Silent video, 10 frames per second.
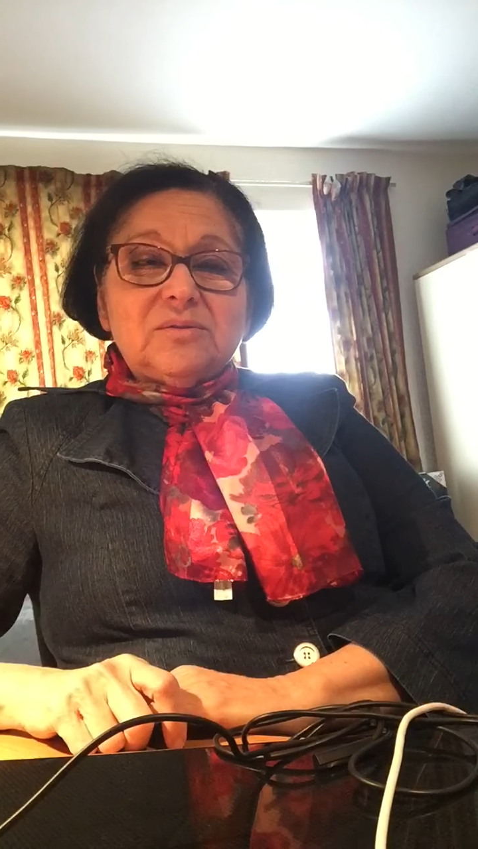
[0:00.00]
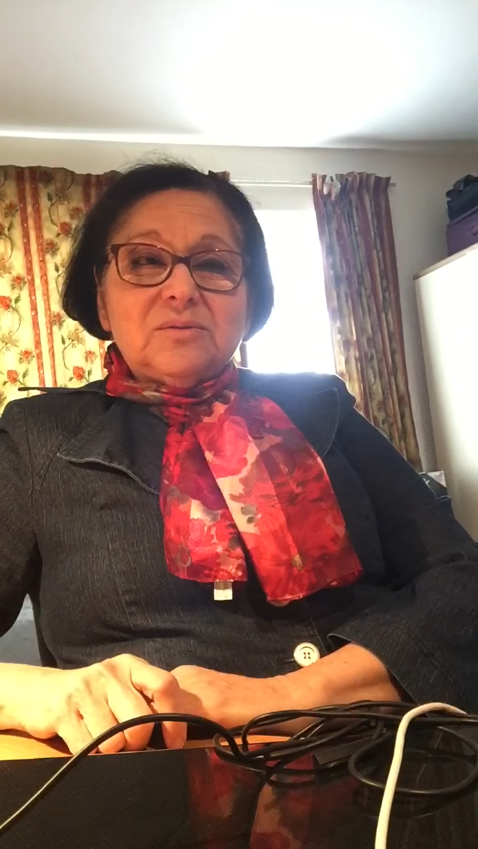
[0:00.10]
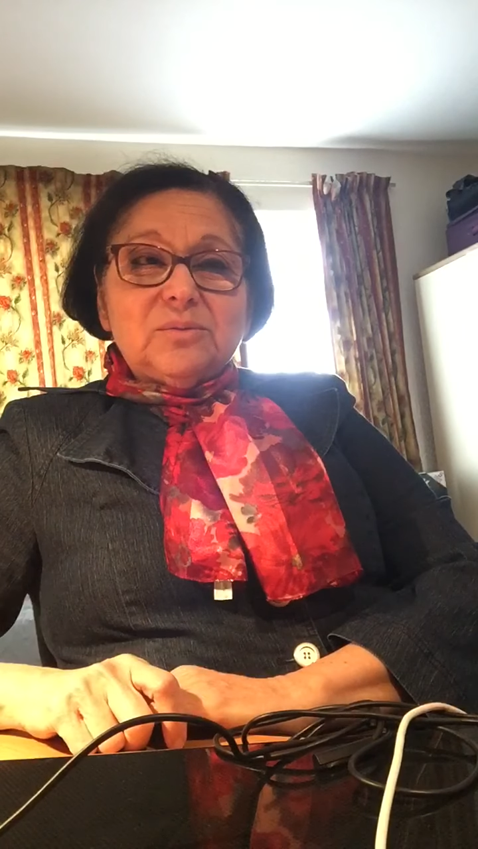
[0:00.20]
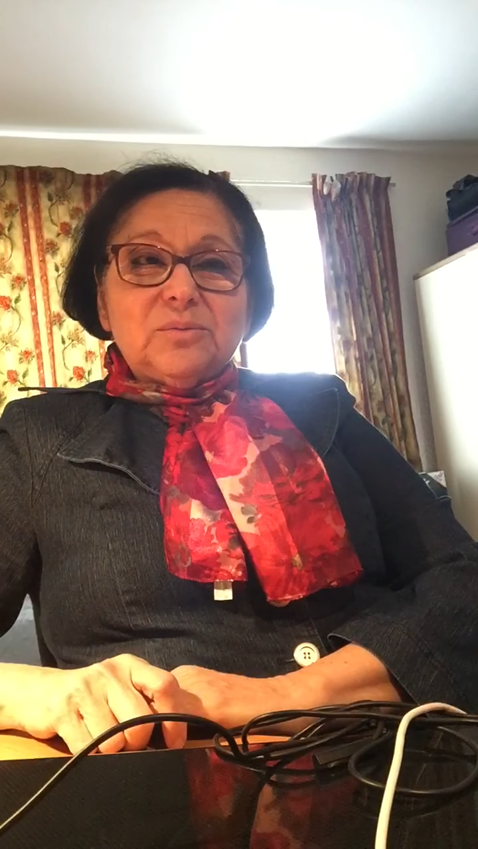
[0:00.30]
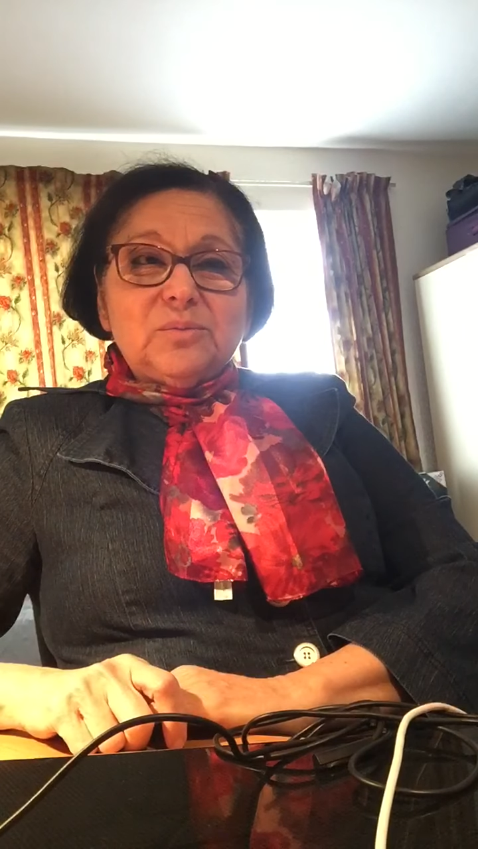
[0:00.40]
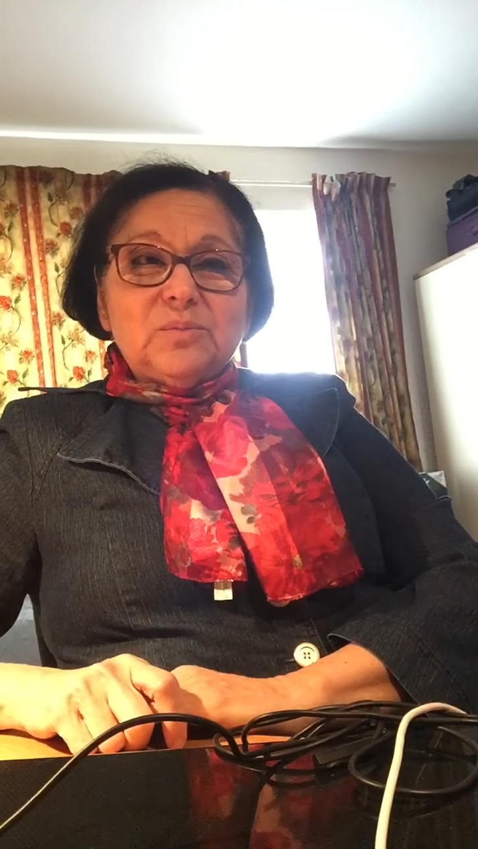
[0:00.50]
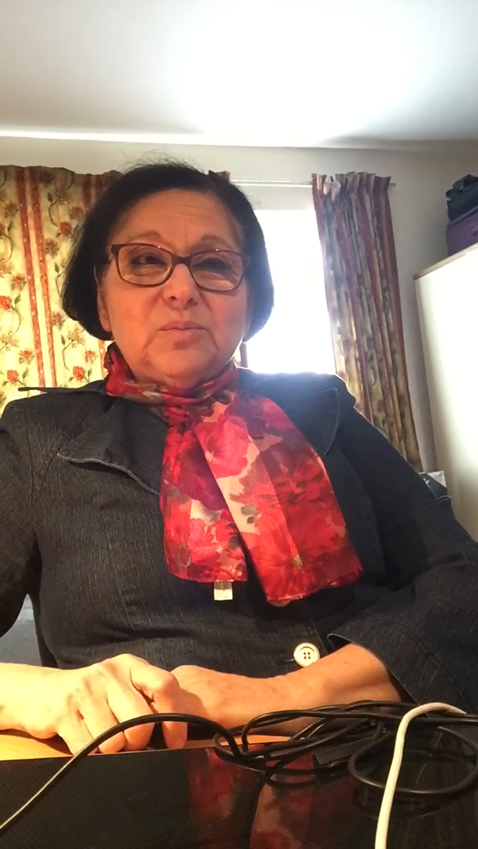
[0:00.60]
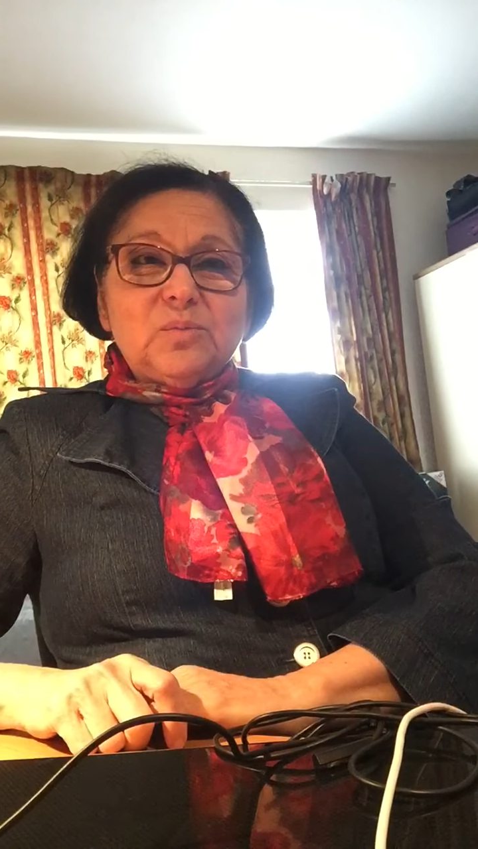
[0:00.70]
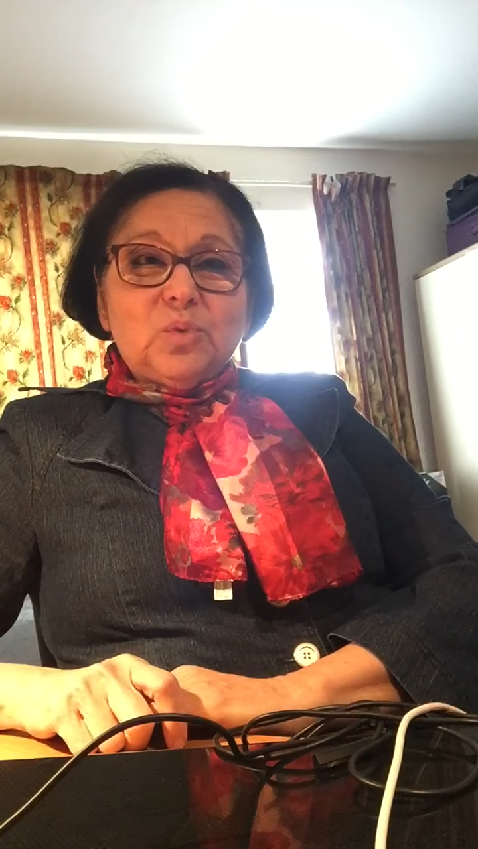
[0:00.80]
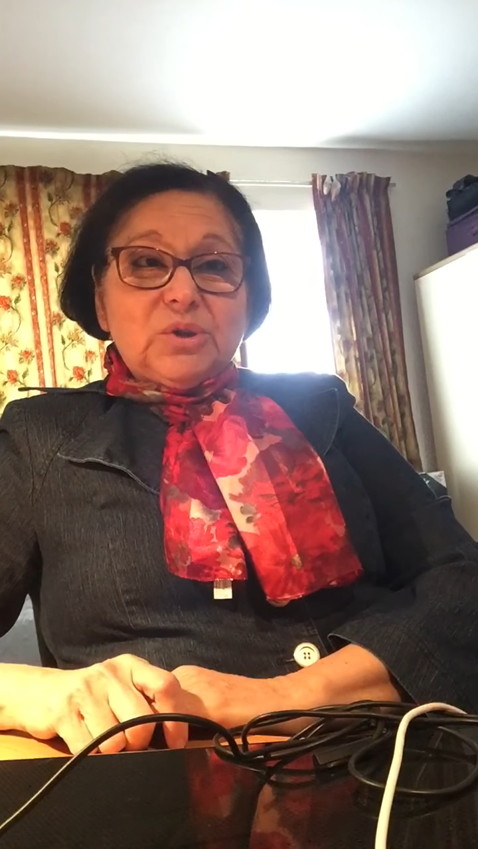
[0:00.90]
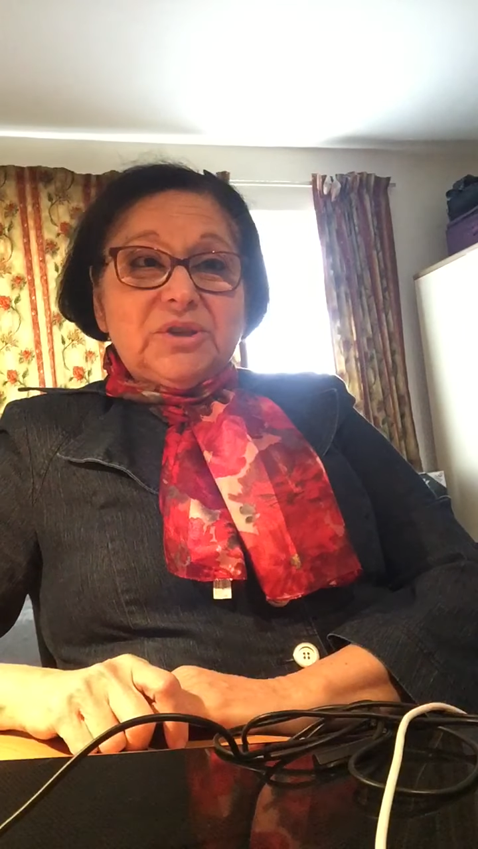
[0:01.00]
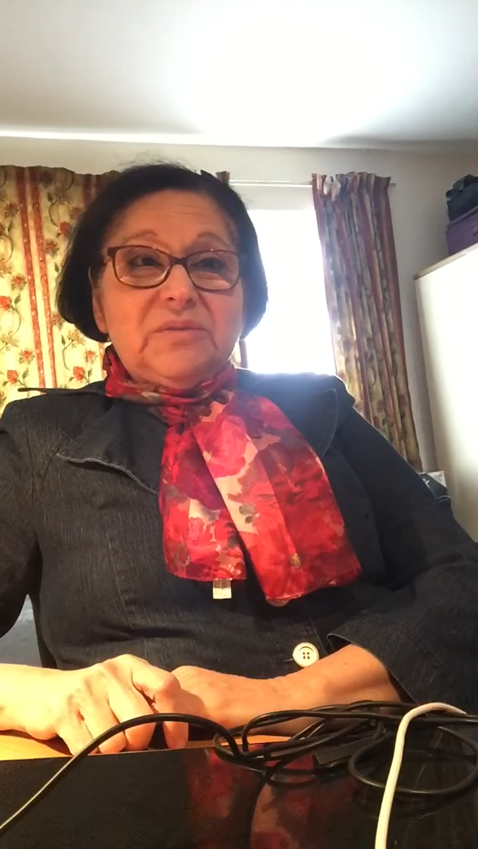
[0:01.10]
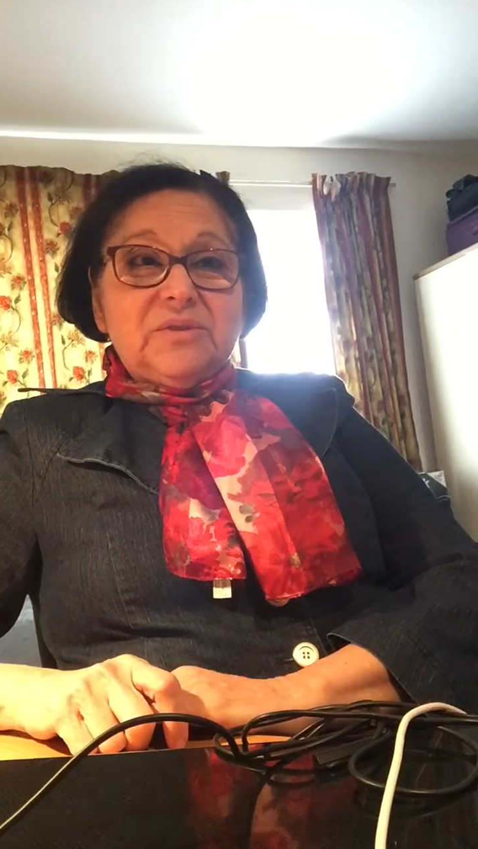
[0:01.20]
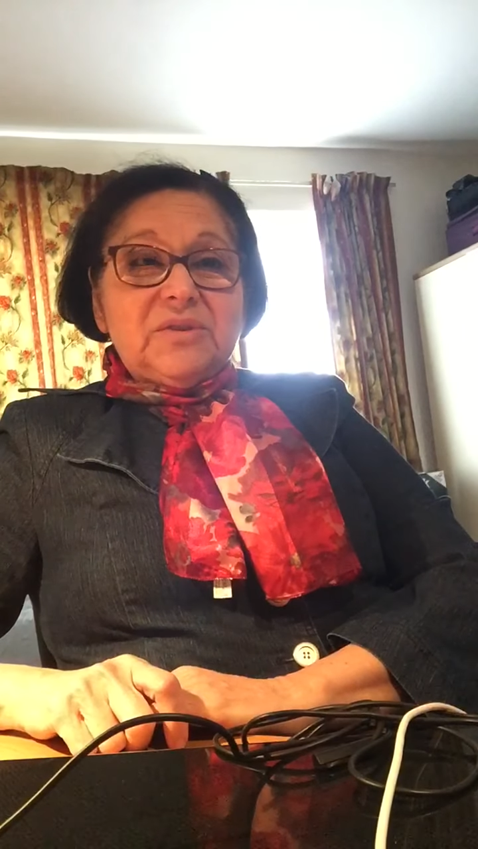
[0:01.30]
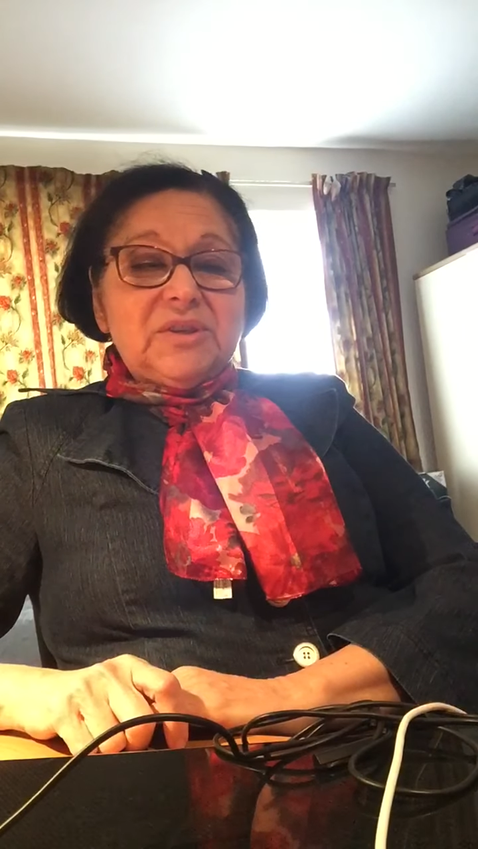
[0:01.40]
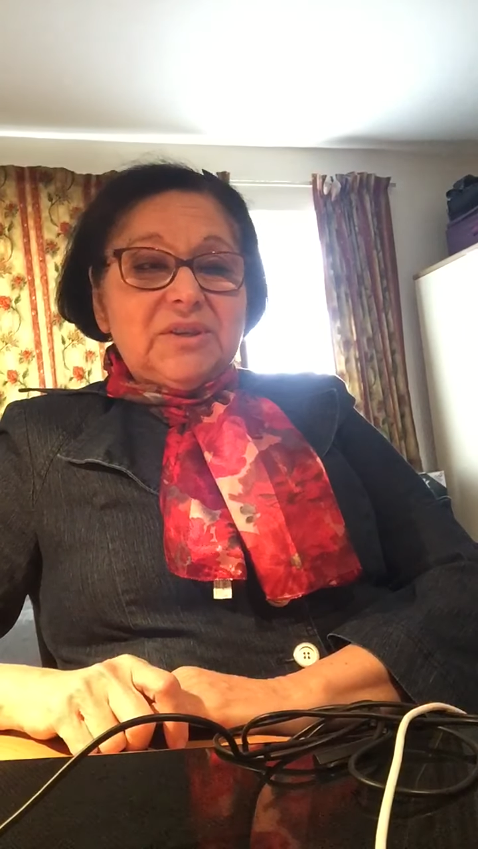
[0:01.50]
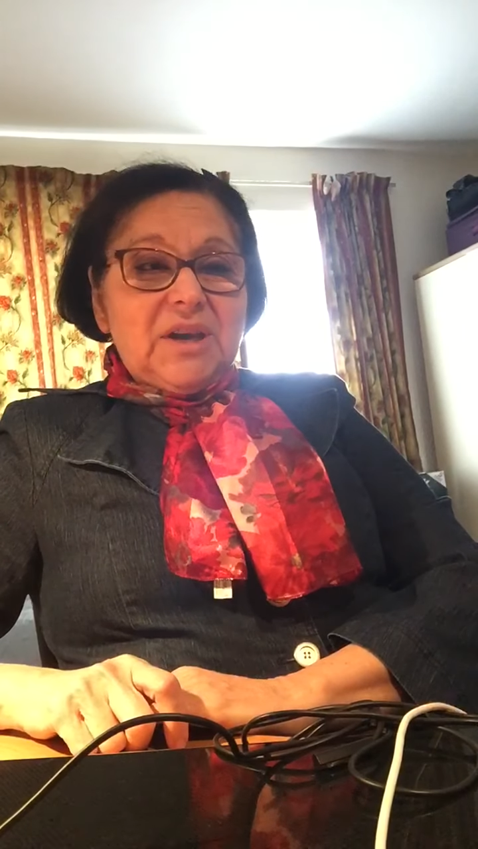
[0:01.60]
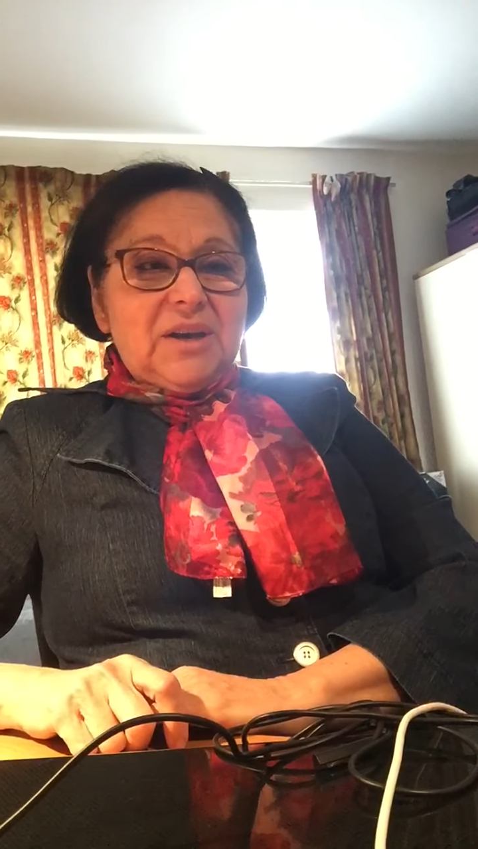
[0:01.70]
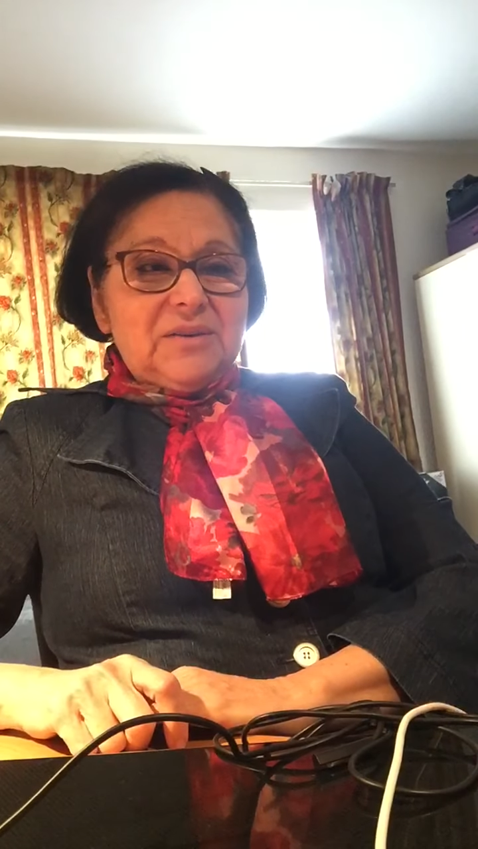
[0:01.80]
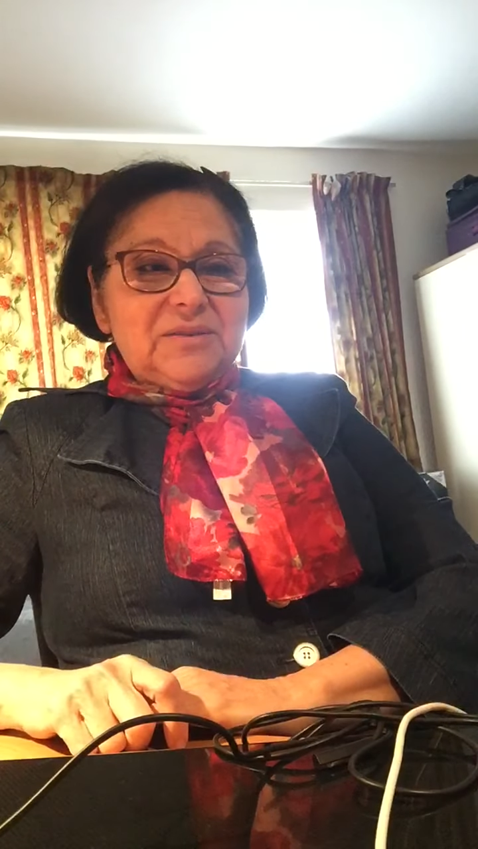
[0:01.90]
to wash everything
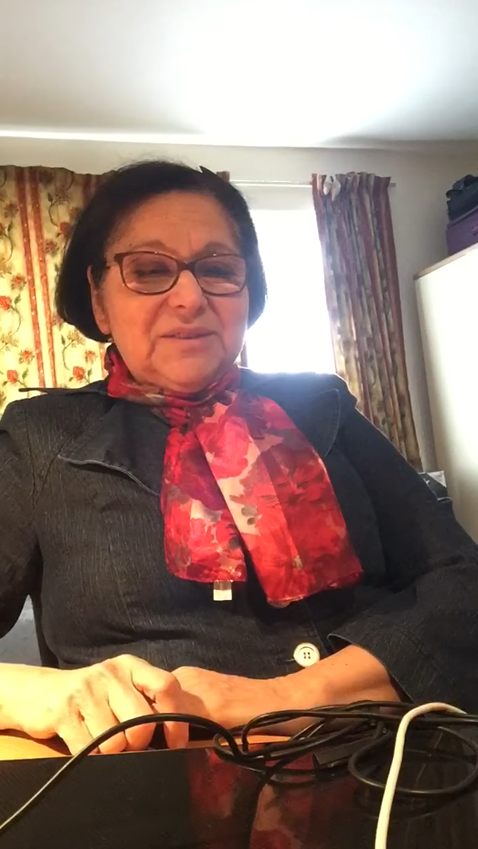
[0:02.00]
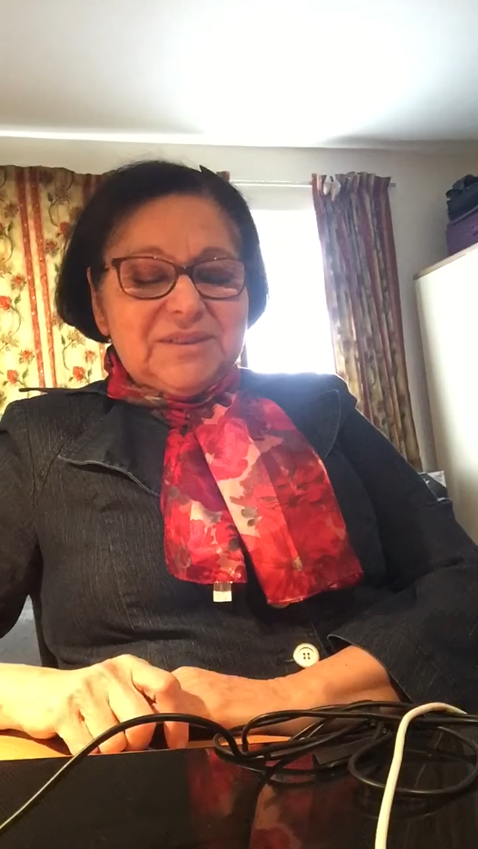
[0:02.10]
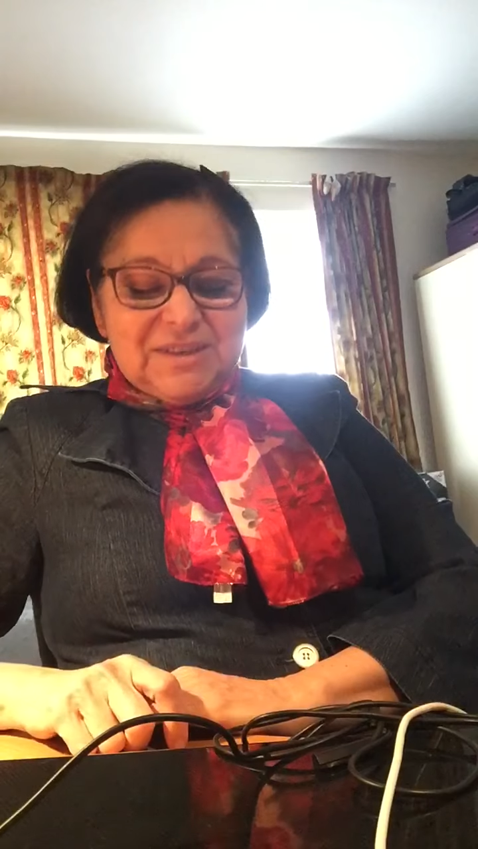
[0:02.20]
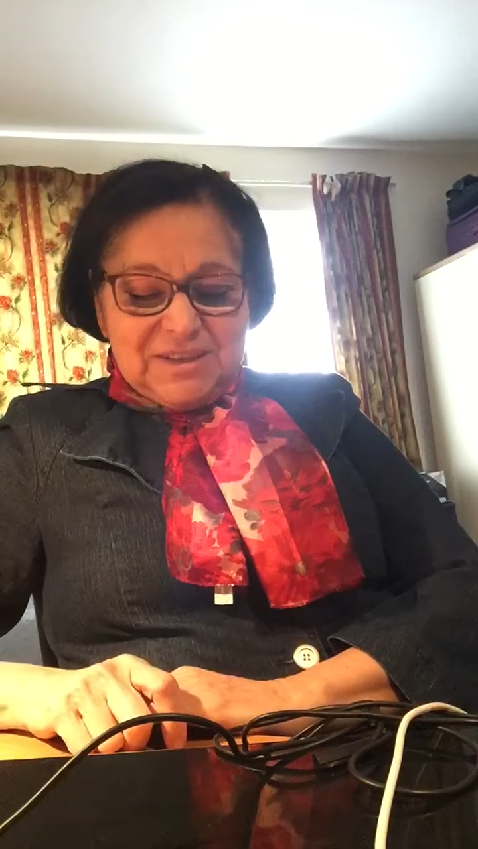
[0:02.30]
down